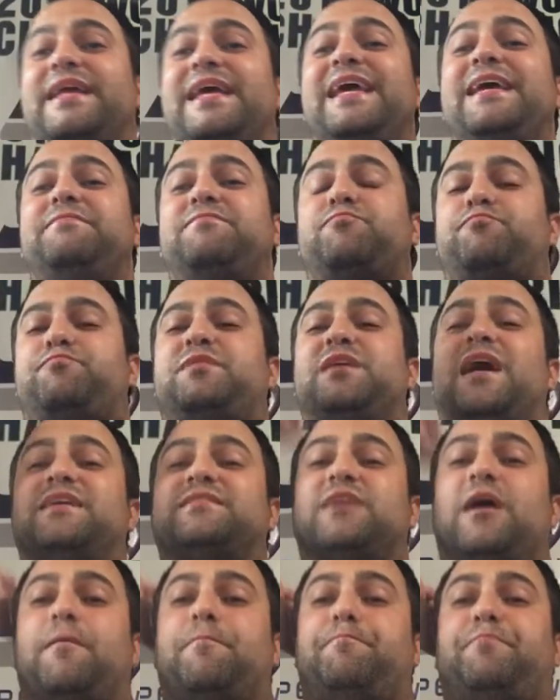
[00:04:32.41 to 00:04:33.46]
He
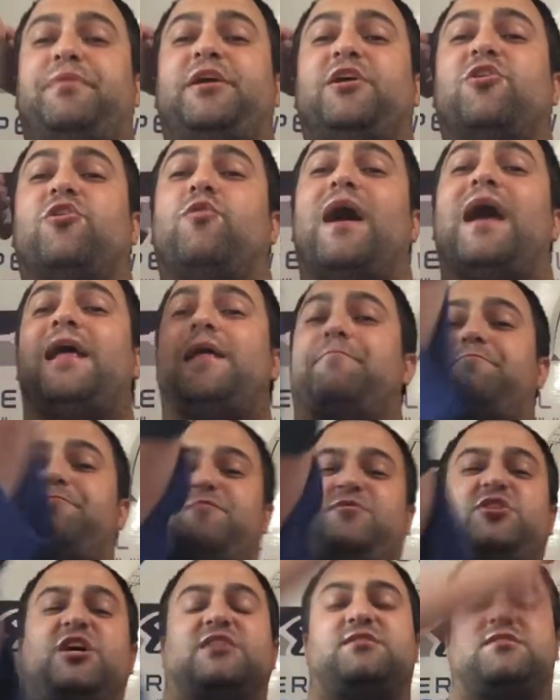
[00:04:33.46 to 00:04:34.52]
does a pirouette and
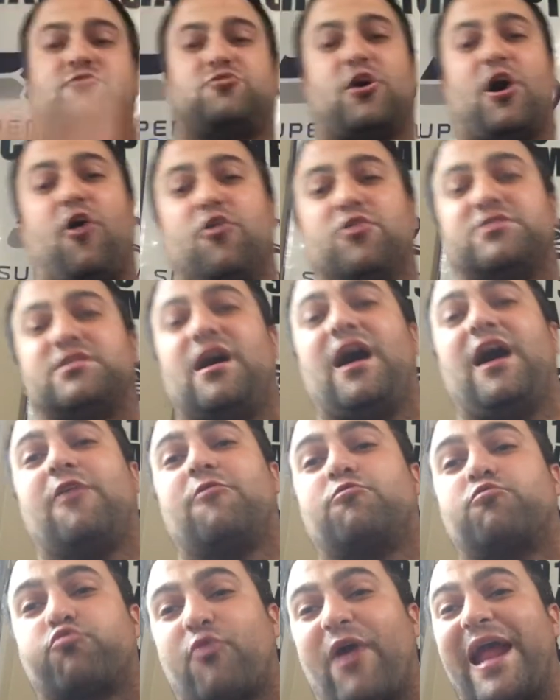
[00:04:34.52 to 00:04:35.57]
just throws a
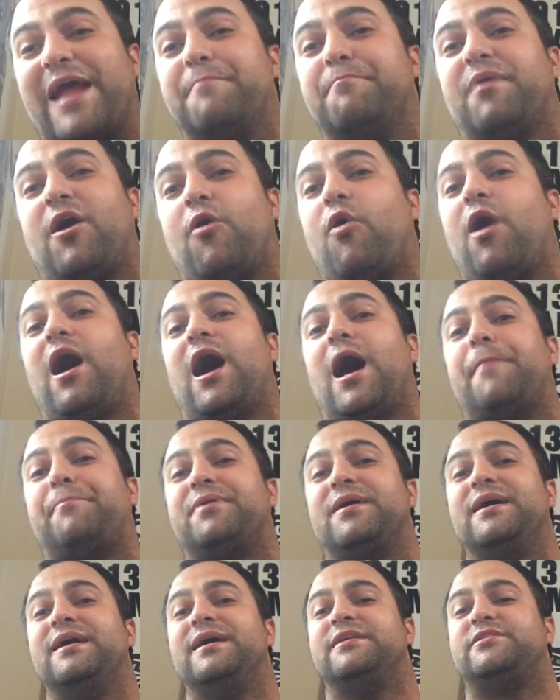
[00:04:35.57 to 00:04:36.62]
rainbow up
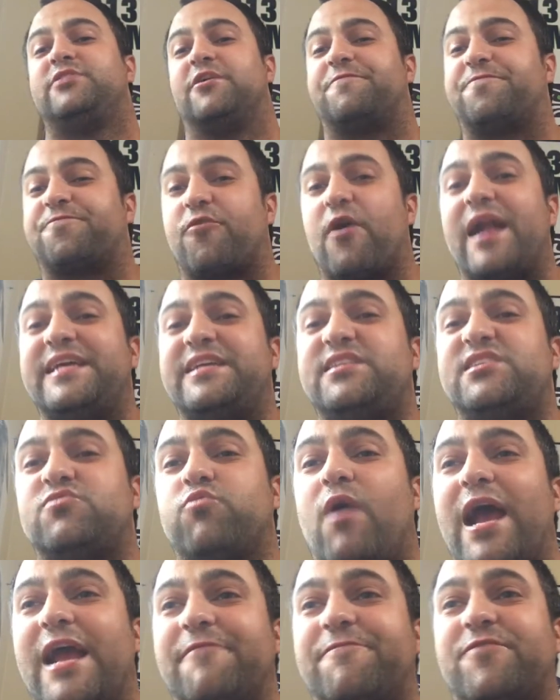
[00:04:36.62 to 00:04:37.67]
to Freddie
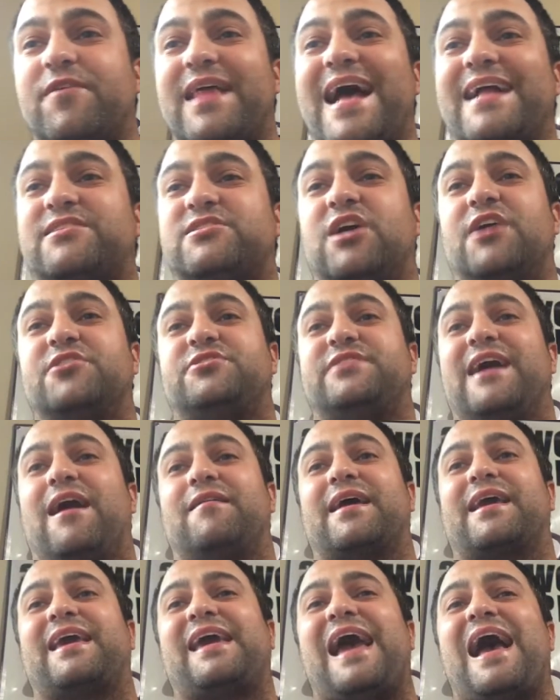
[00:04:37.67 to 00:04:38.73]
Swain for that touchdown
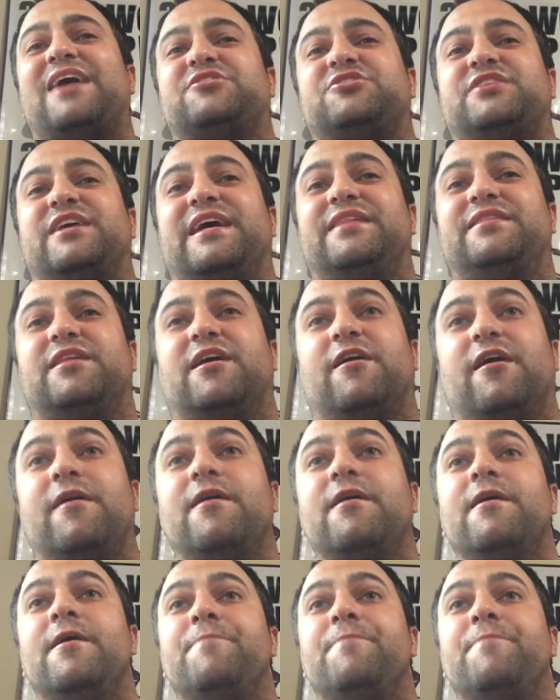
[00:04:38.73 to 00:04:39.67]
to cash in the